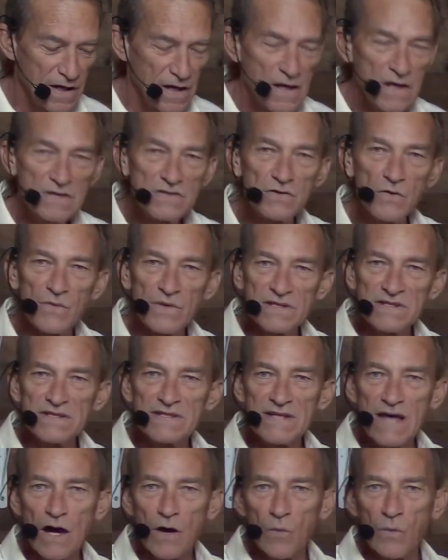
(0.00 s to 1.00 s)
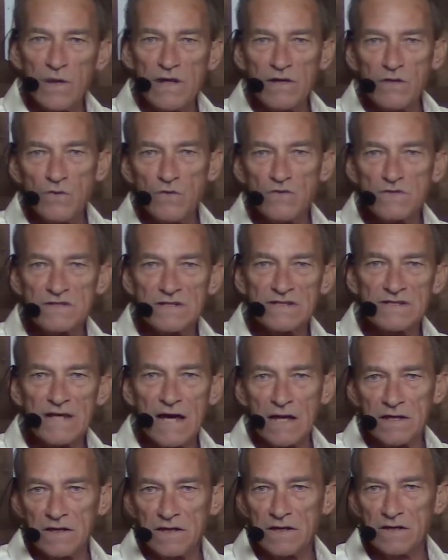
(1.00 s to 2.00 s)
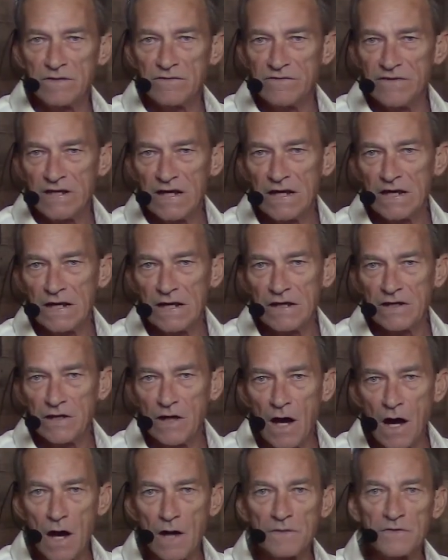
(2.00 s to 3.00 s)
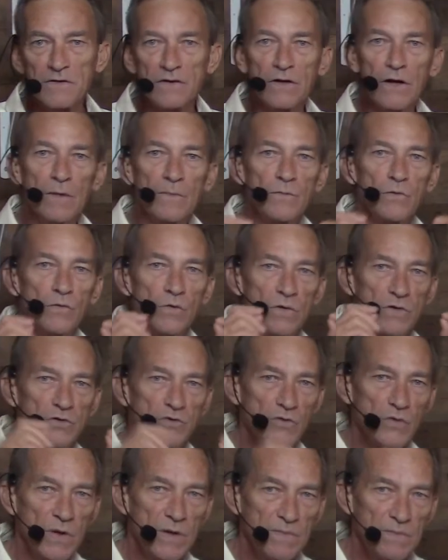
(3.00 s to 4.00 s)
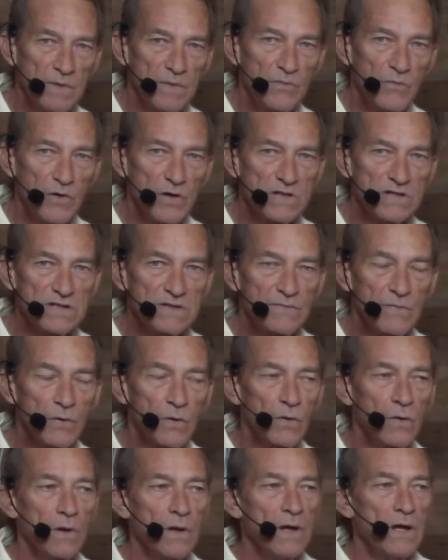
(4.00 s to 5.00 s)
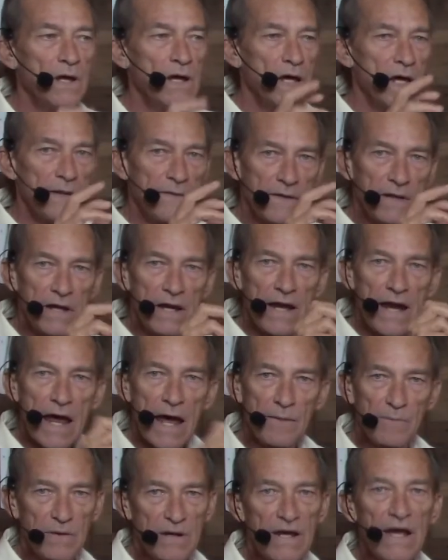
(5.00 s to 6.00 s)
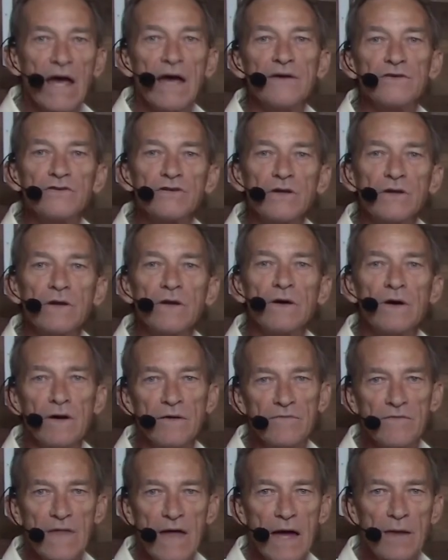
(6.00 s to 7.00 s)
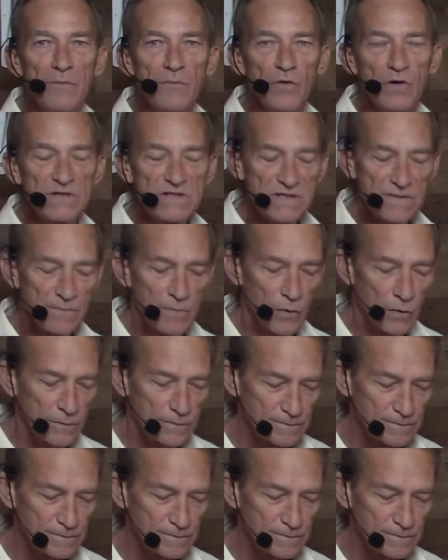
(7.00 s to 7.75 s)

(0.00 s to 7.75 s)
So this is how we use this idea of yin and yang to come to a treatment principle and then an application of that principle.